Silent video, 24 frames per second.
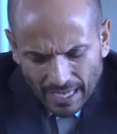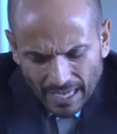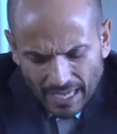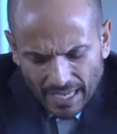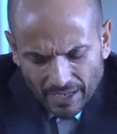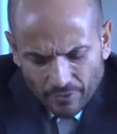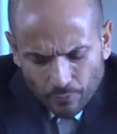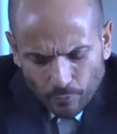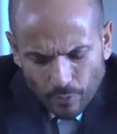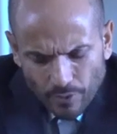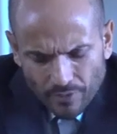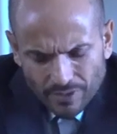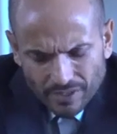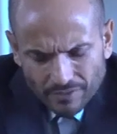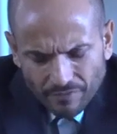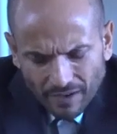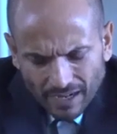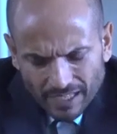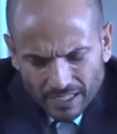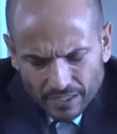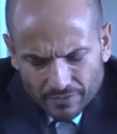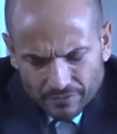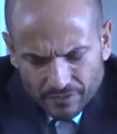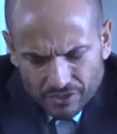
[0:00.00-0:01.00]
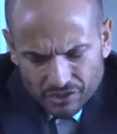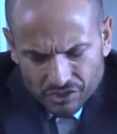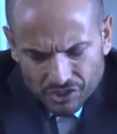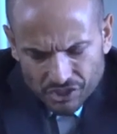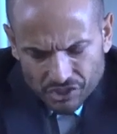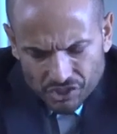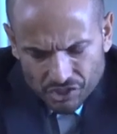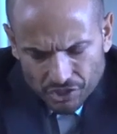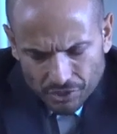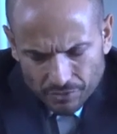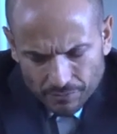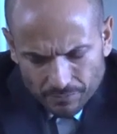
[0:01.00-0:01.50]
If we're in a valley of
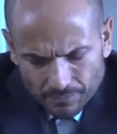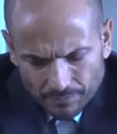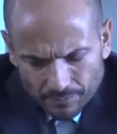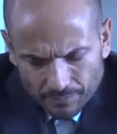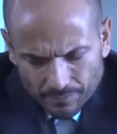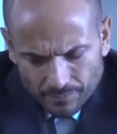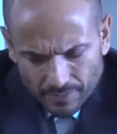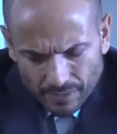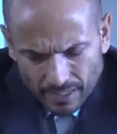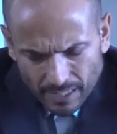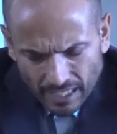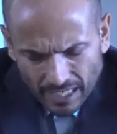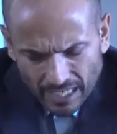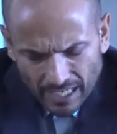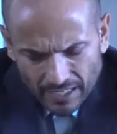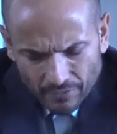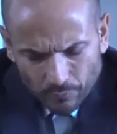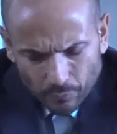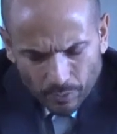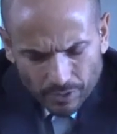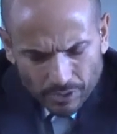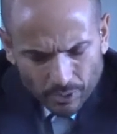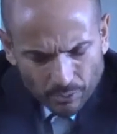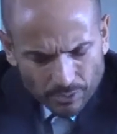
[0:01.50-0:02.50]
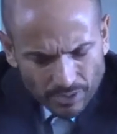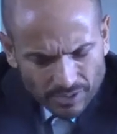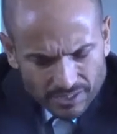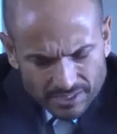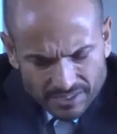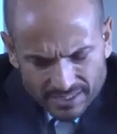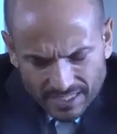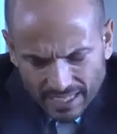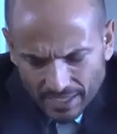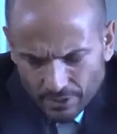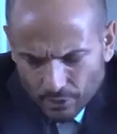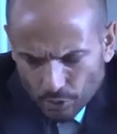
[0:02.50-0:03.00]
decision, if we don't
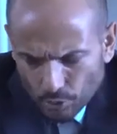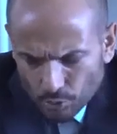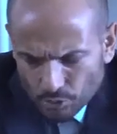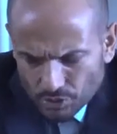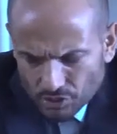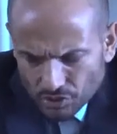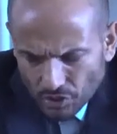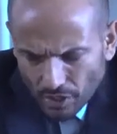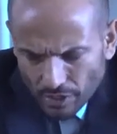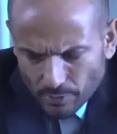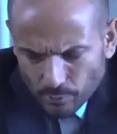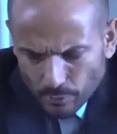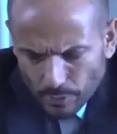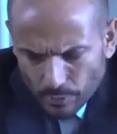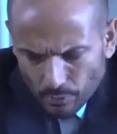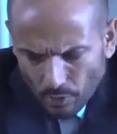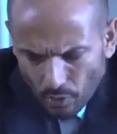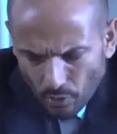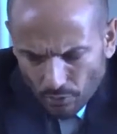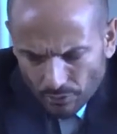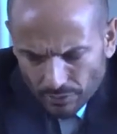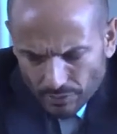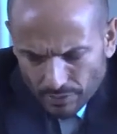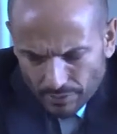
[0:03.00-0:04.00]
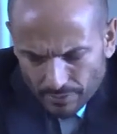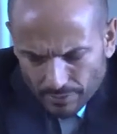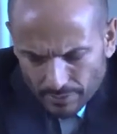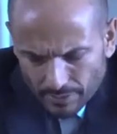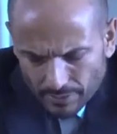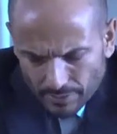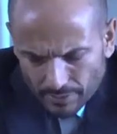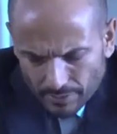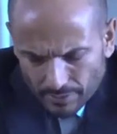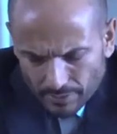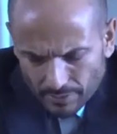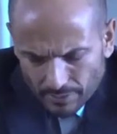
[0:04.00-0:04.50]
understand whose side we're on,
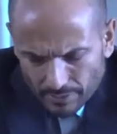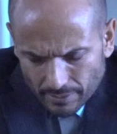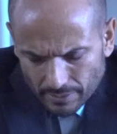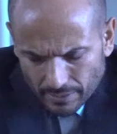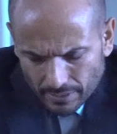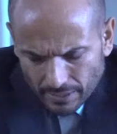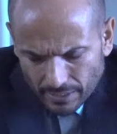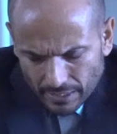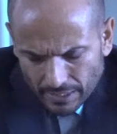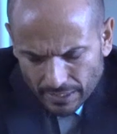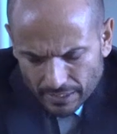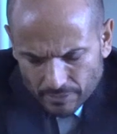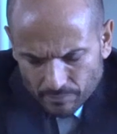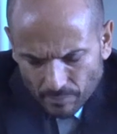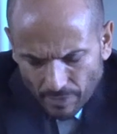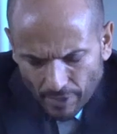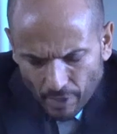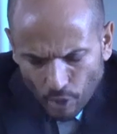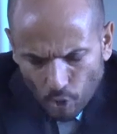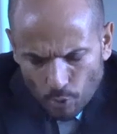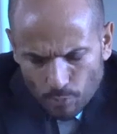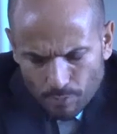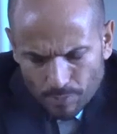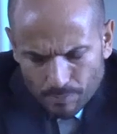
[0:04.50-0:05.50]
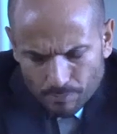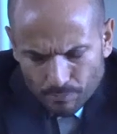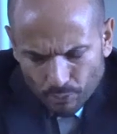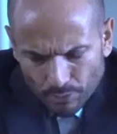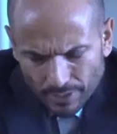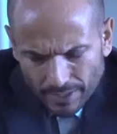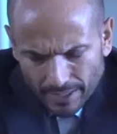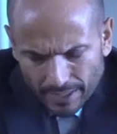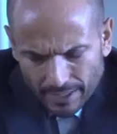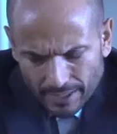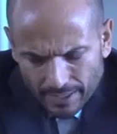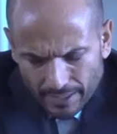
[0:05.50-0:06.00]
it's my hope and
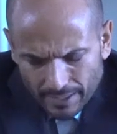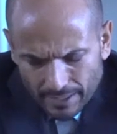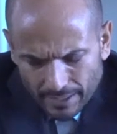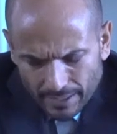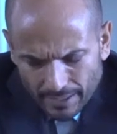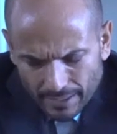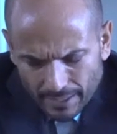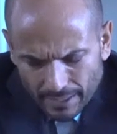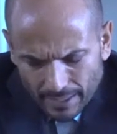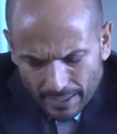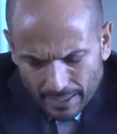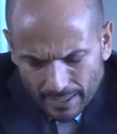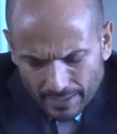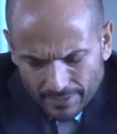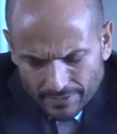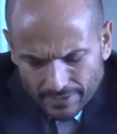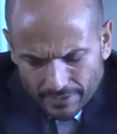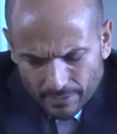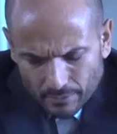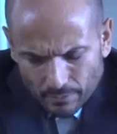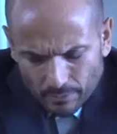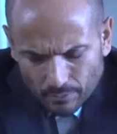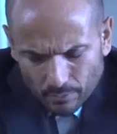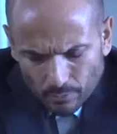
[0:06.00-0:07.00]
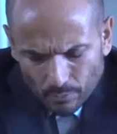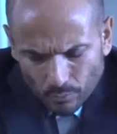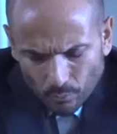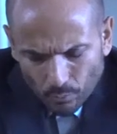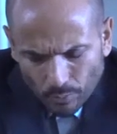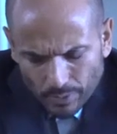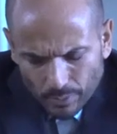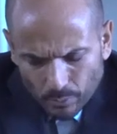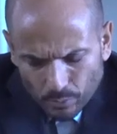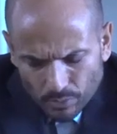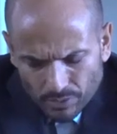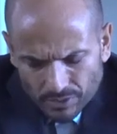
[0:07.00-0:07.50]
prayer that
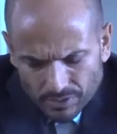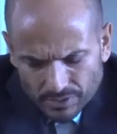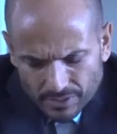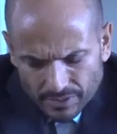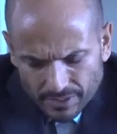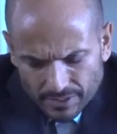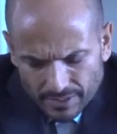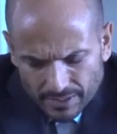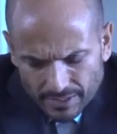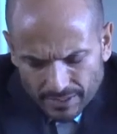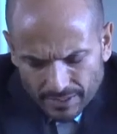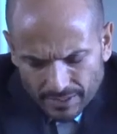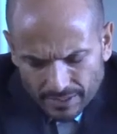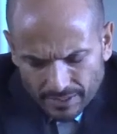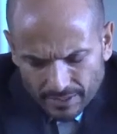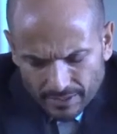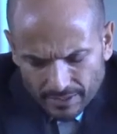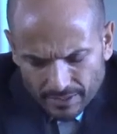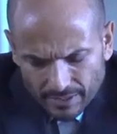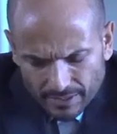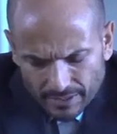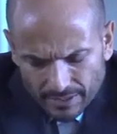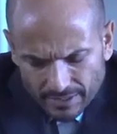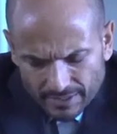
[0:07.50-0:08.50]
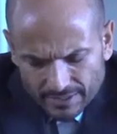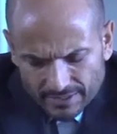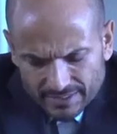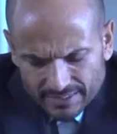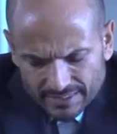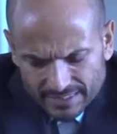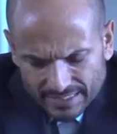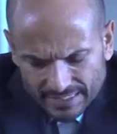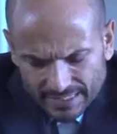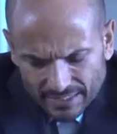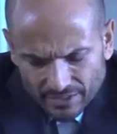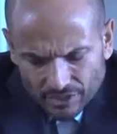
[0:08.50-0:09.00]
we would
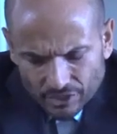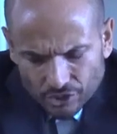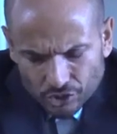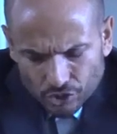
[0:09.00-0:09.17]
see the